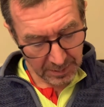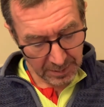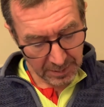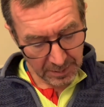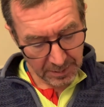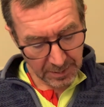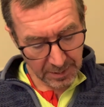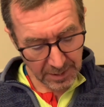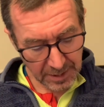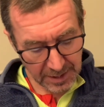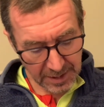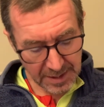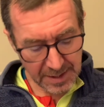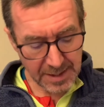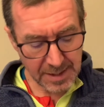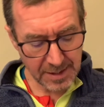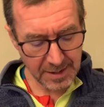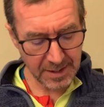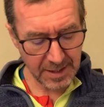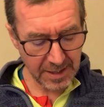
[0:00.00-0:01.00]
The
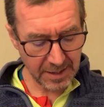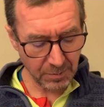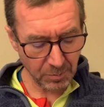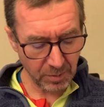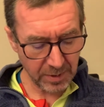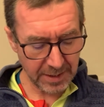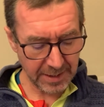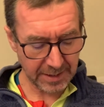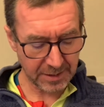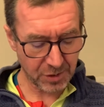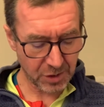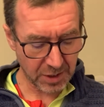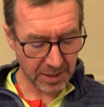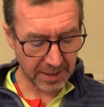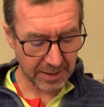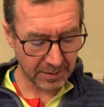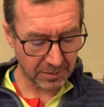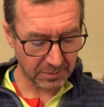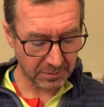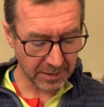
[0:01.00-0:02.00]
key thing with
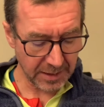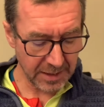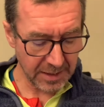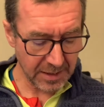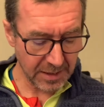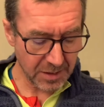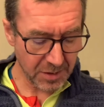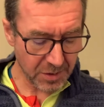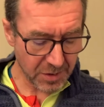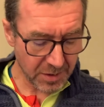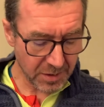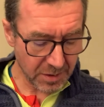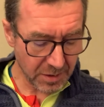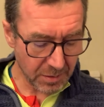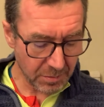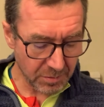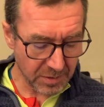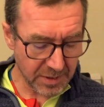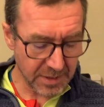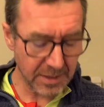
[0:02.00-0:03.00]
Agile is
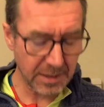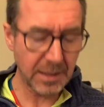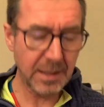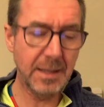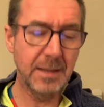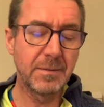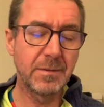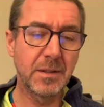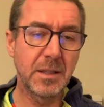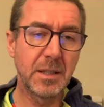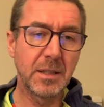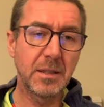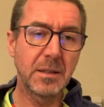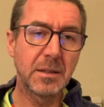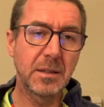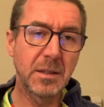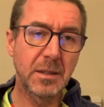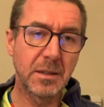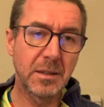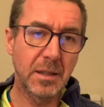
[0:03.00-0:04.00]
you deliver
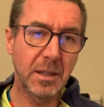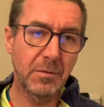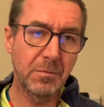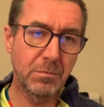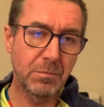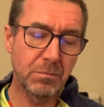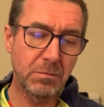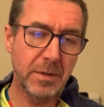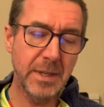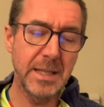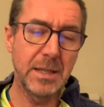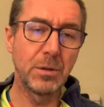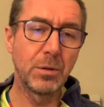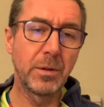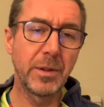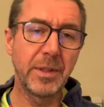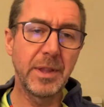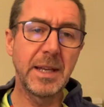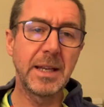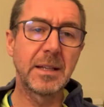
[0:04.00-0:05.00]

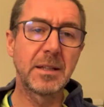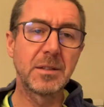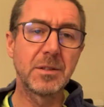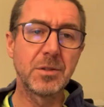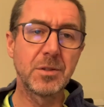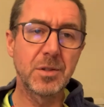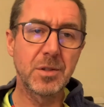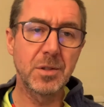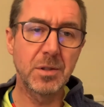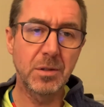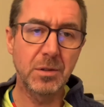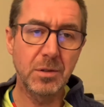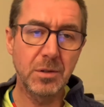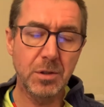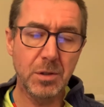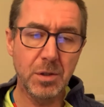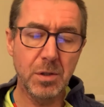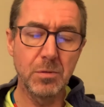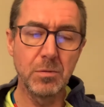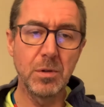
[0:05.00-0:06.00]
real things
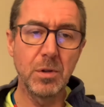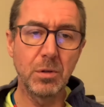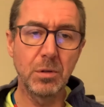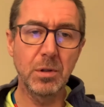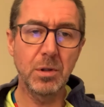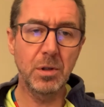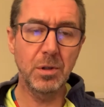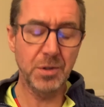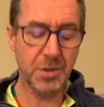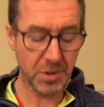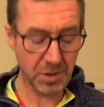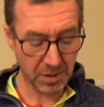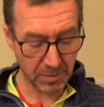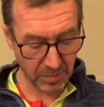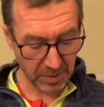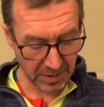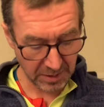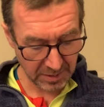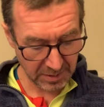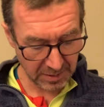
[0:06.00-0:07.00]
to your
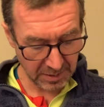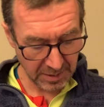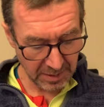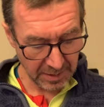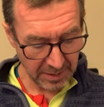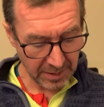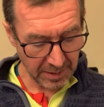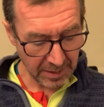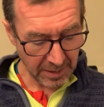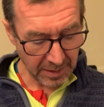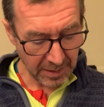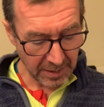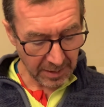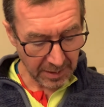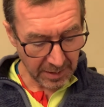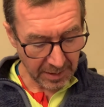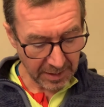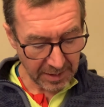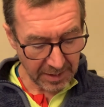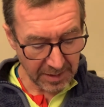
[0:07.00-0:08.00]
customer
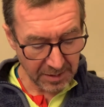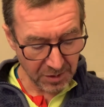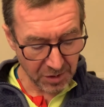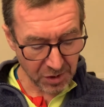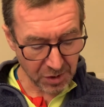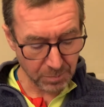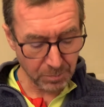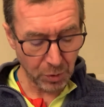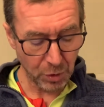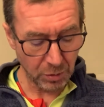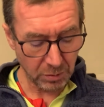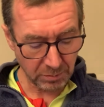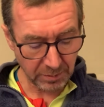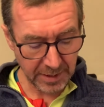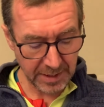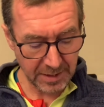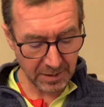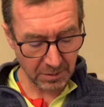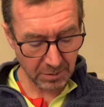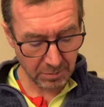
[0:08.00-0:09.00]
in small
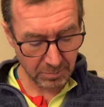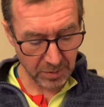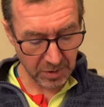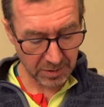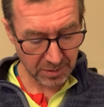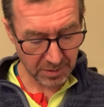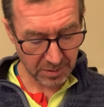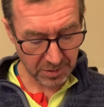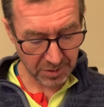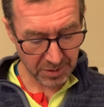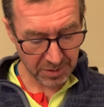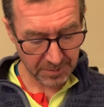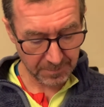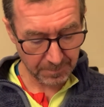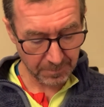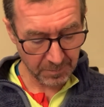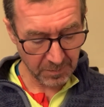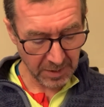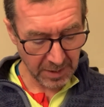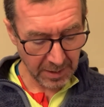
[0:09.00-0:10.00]
increments,
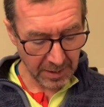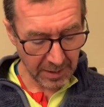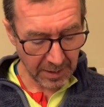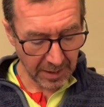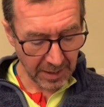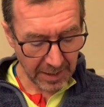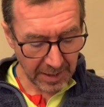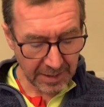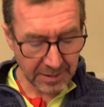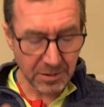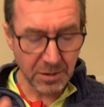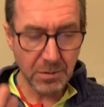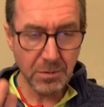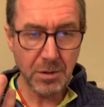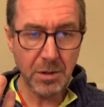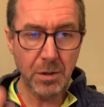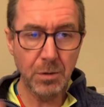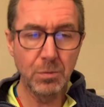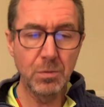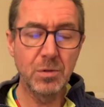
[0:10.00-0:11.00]
and you
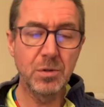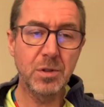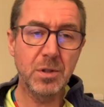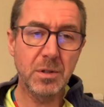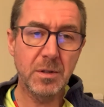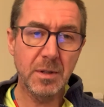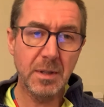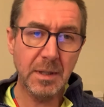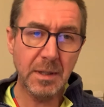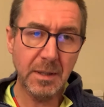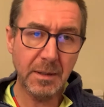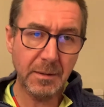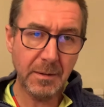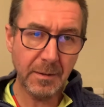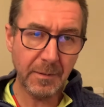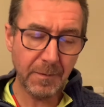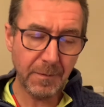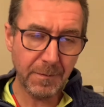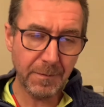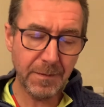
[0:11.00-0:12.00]
use the
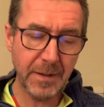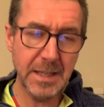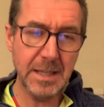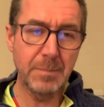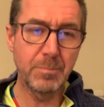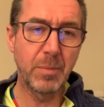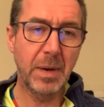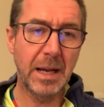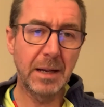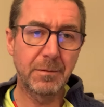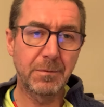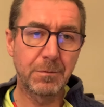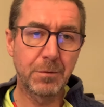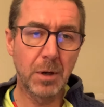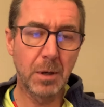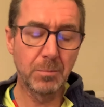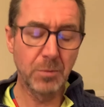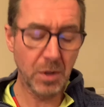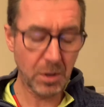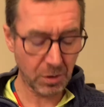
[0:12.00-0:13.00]
feedback
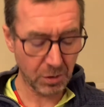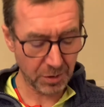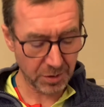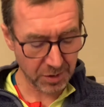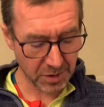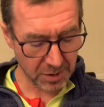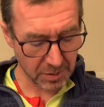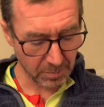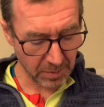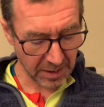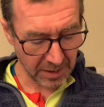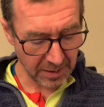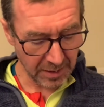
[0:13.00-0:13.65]
from the customer